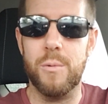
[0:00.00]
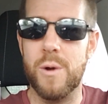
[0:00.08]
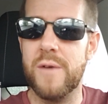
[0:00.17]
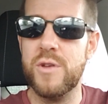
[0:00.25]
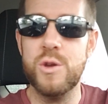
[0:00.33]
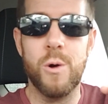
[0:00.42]

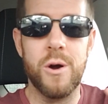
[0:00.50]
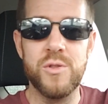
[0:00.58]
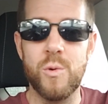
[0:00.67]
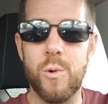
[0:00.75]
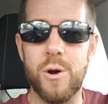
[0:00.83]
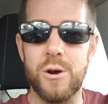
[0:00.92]
wherever you are in
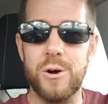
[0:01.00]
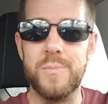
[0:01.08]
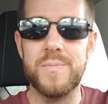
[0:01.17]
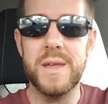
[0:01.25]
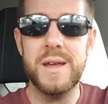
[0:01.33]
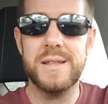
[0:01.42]
the world,
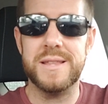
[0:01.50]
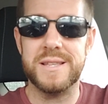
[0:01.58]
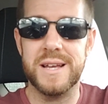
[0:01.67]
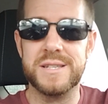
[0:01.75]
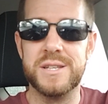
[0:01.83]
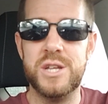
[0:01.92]
that
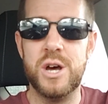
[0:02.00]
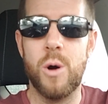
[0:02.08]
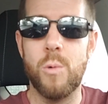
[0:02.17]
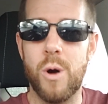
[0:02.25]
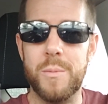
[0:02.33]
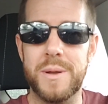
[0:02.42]
doesn't know
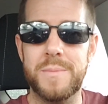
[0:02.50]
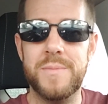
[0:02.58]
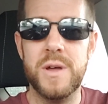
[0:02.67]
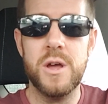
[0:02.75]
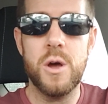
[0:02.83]
a woman,